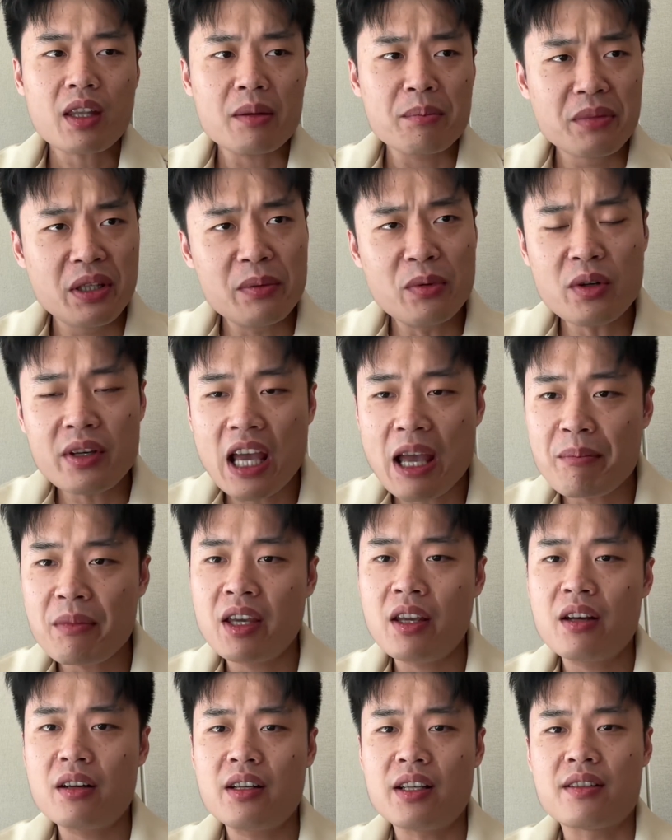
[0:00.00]
people came
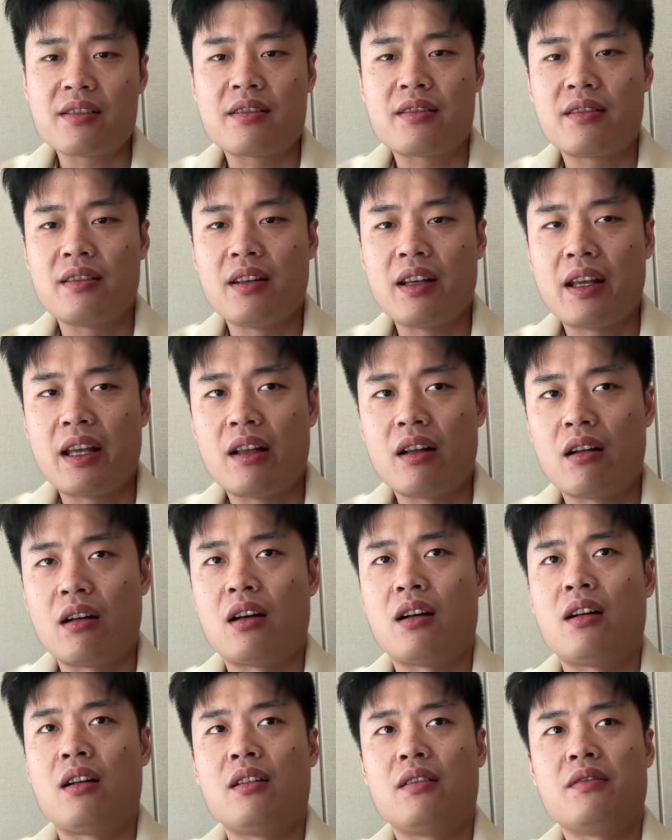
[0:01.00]
here is
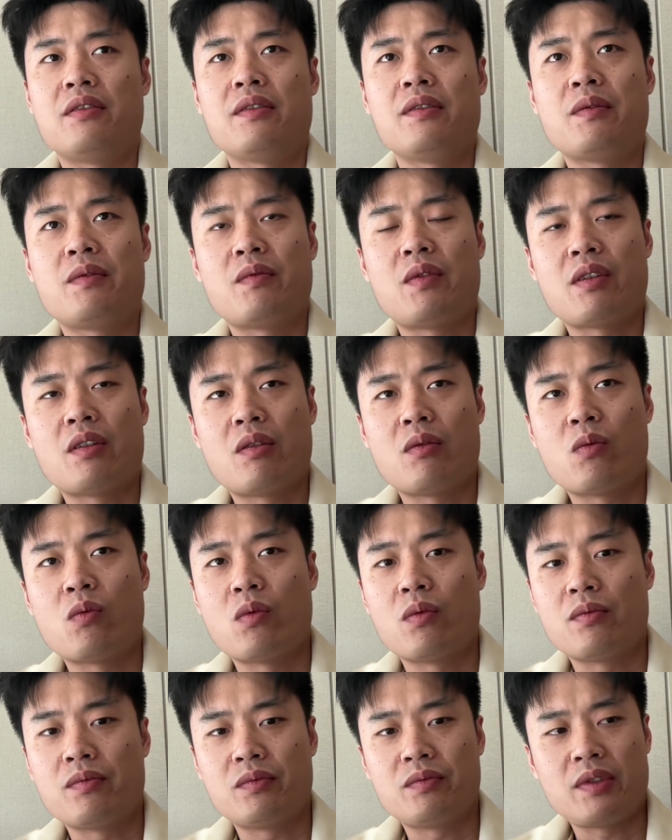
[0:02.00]
uh,
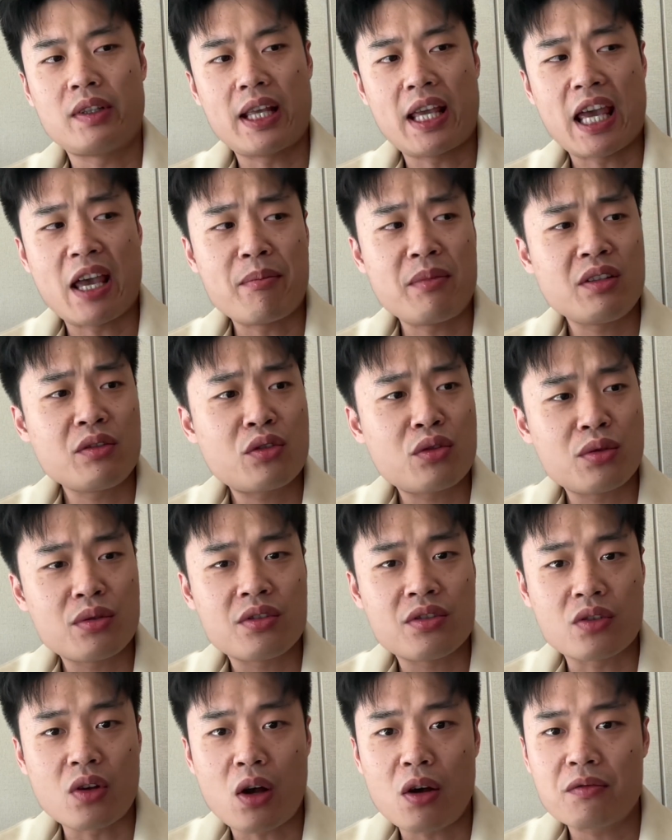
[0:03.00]
aiming to
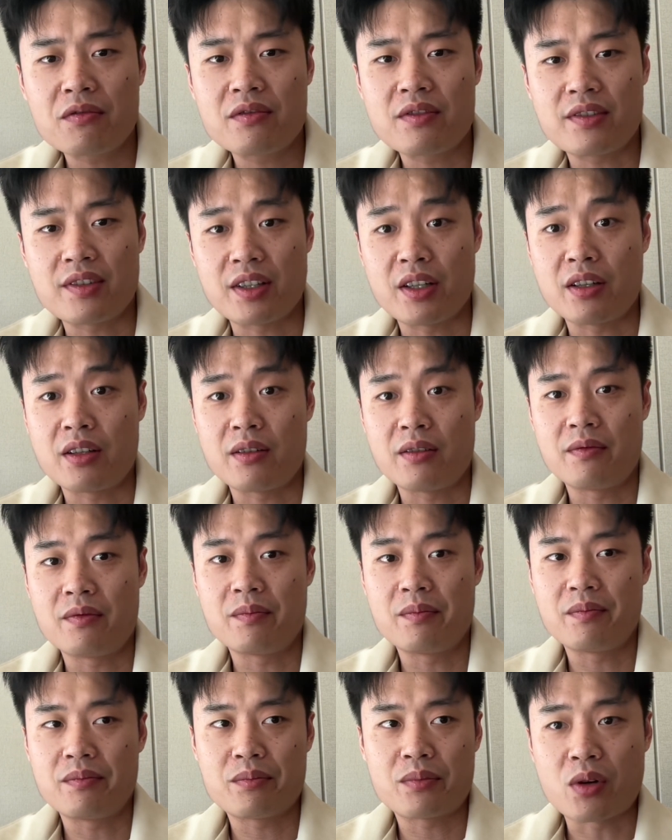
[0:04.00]
solve their
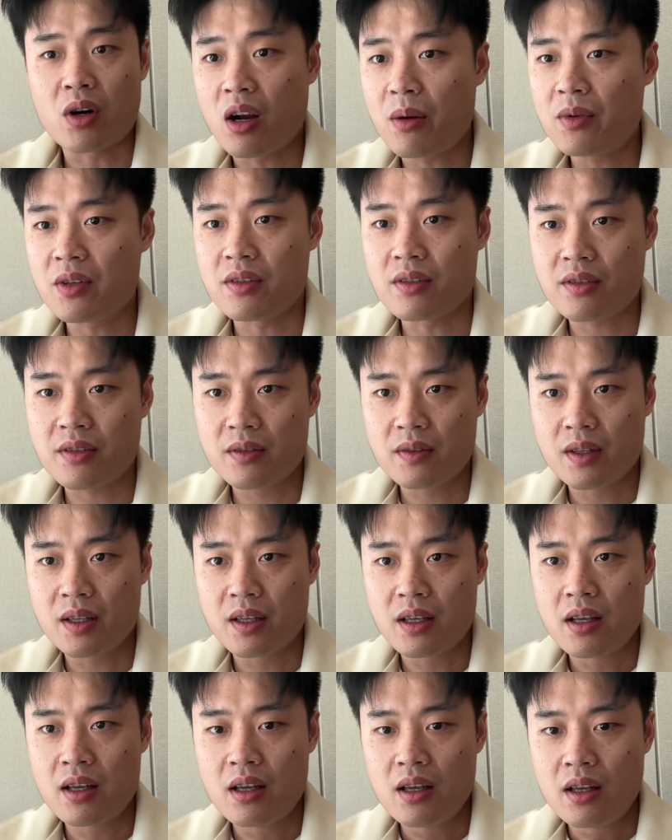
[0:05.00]
problems.
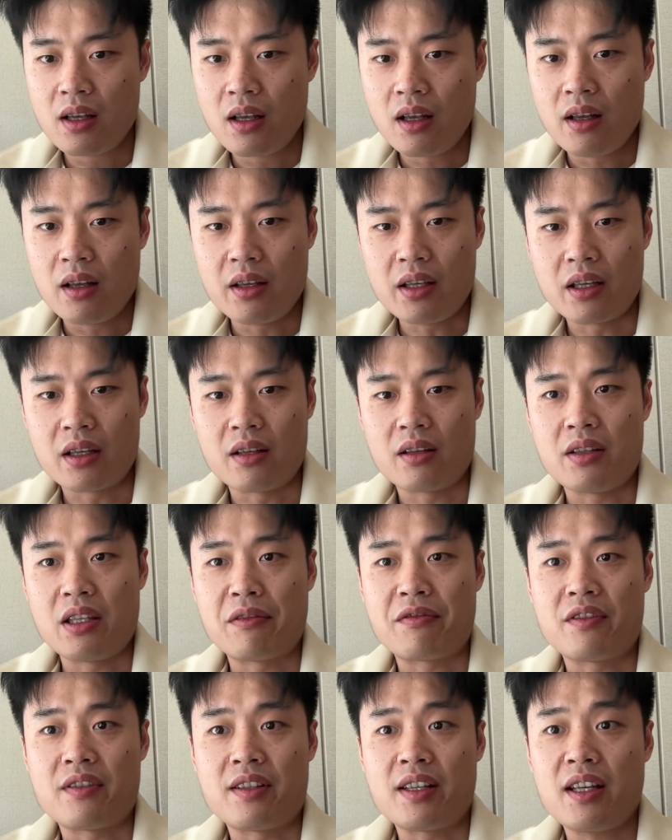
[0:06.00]

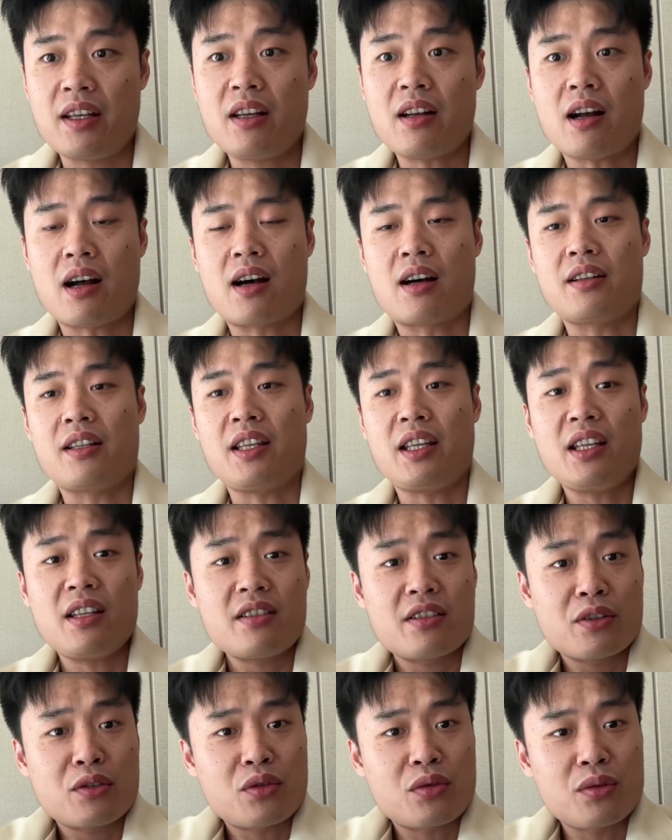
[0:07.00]
If they are
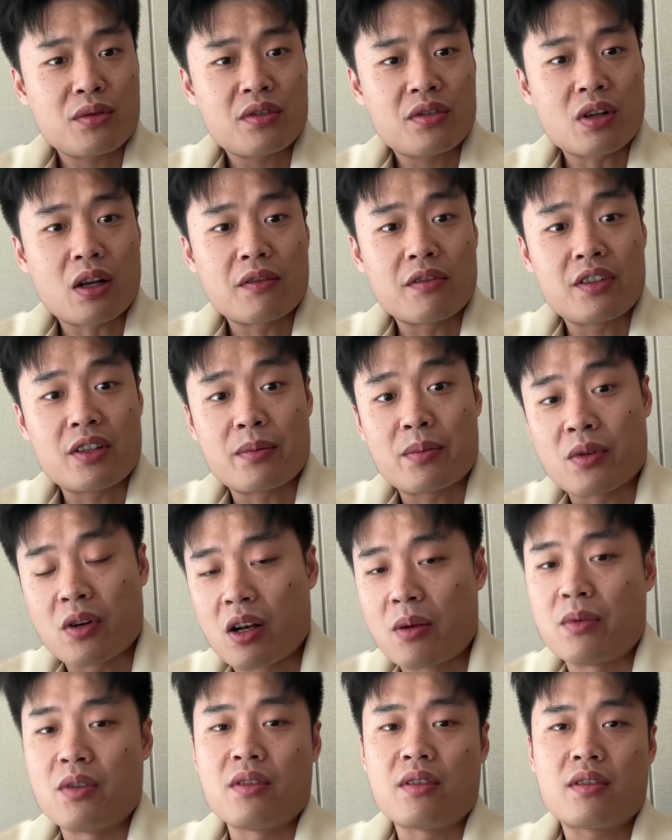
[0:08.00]
eager to solve their
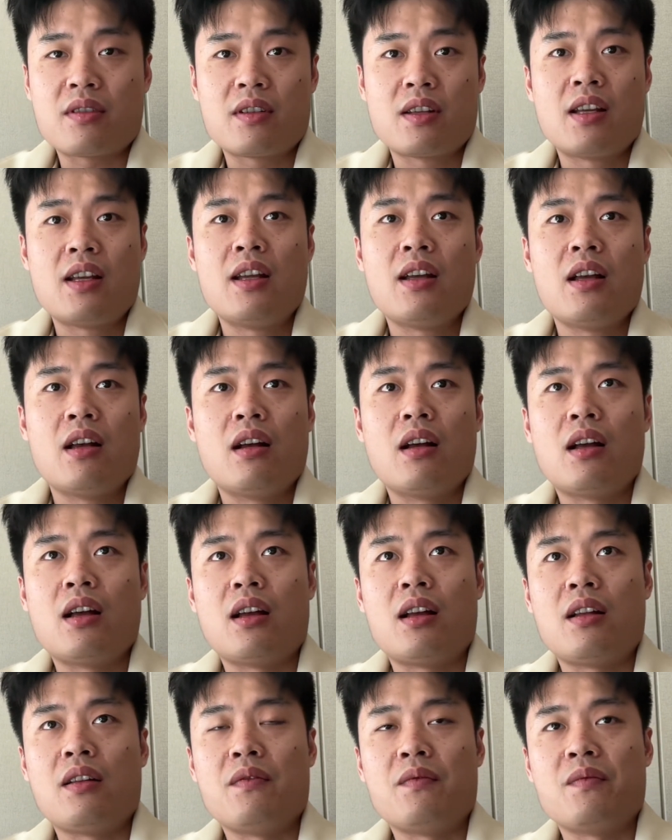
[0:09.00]
problems,
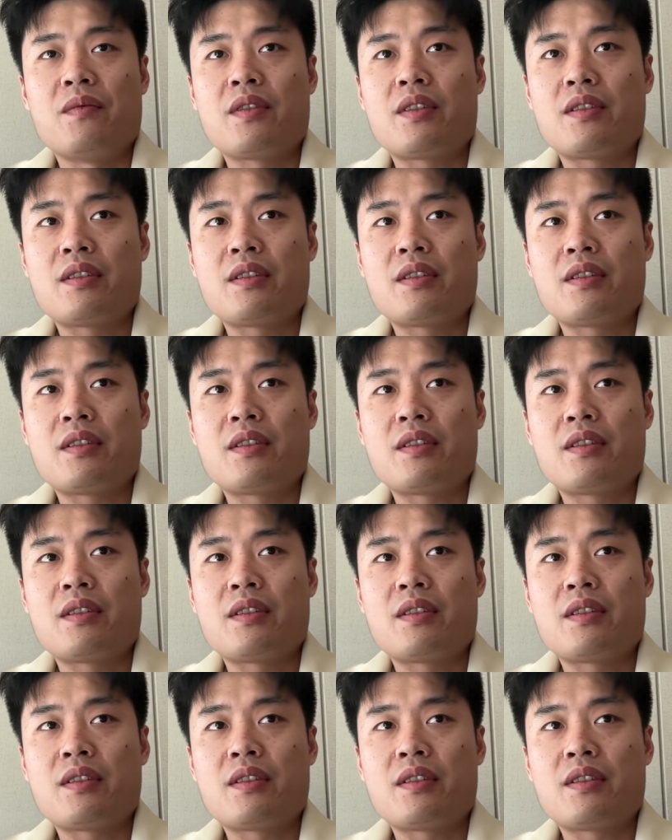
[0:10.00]
um,